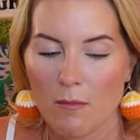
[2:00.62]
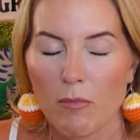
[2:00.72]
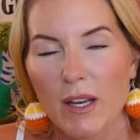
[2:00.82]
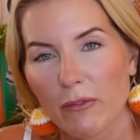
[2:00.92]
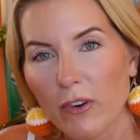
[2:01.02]

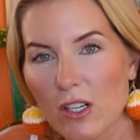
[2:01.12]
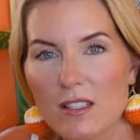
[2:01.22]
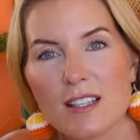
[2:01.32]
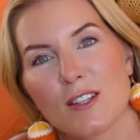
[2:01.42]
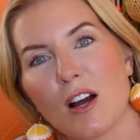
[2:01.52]
But first,
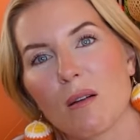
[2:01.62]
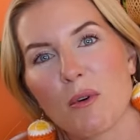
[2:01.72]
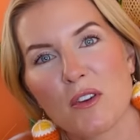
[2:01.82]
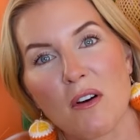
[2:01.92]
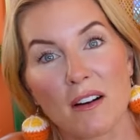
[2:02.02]
let's talk
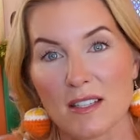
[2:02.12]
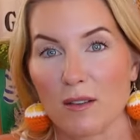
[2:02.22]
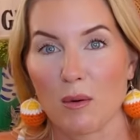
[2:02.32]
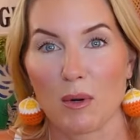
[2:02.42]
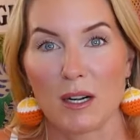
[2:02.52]
about the cocktail
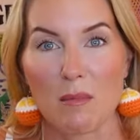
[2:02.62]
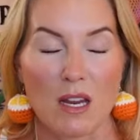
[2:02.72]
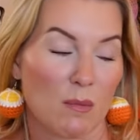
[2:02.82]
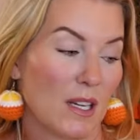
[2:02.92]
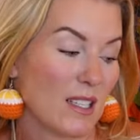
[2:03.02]
that we're going to
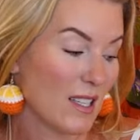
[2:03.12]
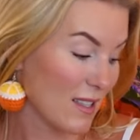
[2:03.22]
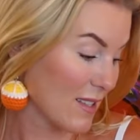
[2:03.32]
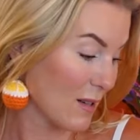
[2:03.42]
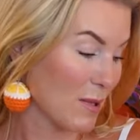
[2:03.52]
make because this
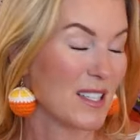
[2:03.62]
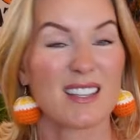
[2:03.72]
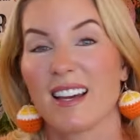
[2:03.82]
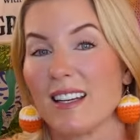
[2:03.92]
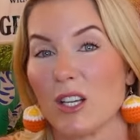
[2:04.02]
is going to be
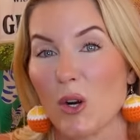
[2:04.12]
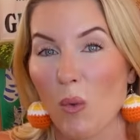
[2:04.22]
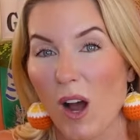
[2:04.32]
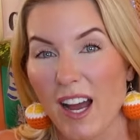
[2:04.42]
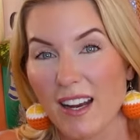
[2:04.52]
exciting. You know
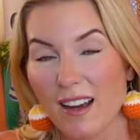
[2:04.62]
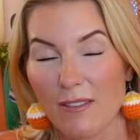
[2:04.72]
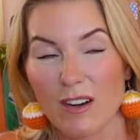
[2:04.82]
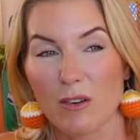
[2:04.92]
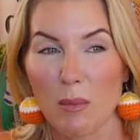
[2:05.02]
why?
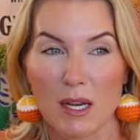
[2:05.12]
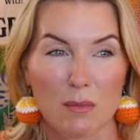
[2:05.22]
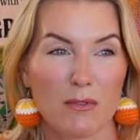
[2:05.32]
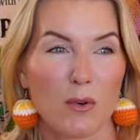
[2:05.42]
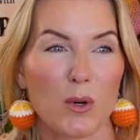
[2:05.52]
I've never made it
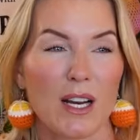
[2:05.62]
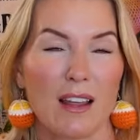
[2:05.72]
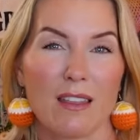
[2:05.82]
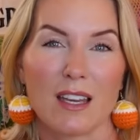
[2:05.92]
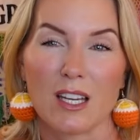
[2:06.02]
before and I
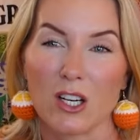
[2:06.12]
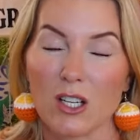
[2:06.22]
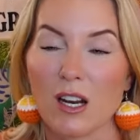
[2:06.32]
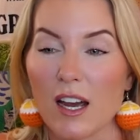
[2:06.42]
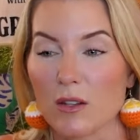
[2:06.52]
think it
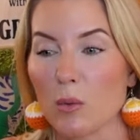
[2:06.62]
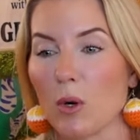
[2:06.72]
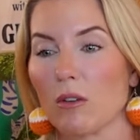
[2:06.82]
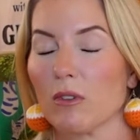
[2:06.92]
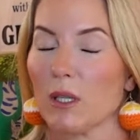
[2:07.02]
could either
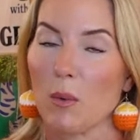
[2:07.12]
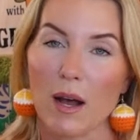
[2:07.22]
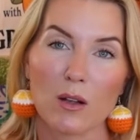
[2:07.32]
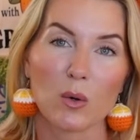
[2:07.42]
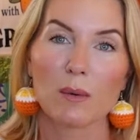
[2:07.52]
work really
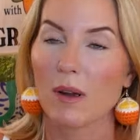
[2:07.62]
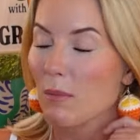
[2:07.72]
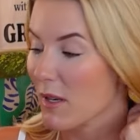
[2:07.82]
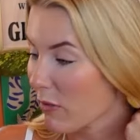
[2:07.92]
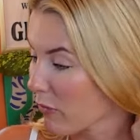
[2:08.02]
well or it might
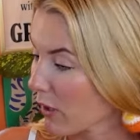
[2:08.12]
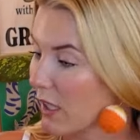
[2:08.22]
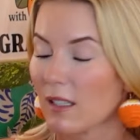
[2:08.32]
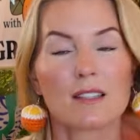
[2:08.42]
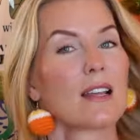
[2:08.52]
be a
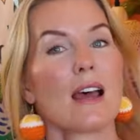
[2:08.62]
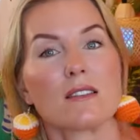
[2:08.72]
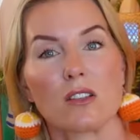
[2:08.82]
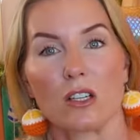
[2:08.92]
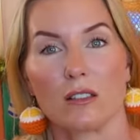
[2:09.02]
freaking
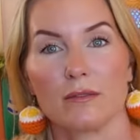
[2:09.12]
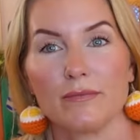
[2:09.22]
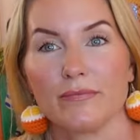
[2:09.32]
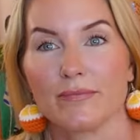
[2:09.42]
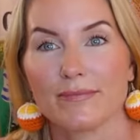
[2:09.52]
disaster.
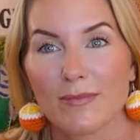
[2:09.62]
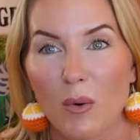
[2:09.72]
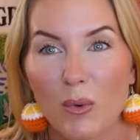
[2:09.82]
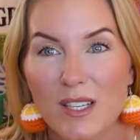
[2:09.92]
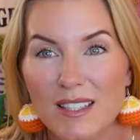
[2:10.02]

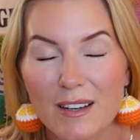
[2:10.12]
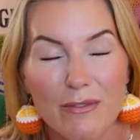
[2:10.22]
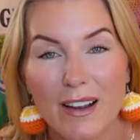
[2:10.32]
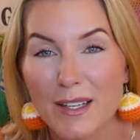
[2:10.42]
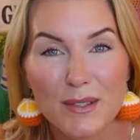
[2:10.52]
We're just going to
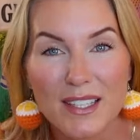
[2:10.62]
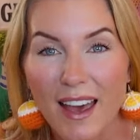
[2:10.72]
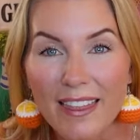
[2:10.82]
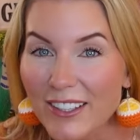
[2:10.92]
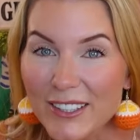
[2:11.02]
find out
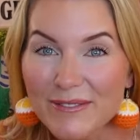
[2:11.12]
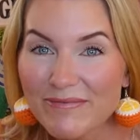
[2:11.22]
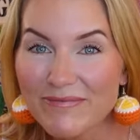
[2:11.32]
together.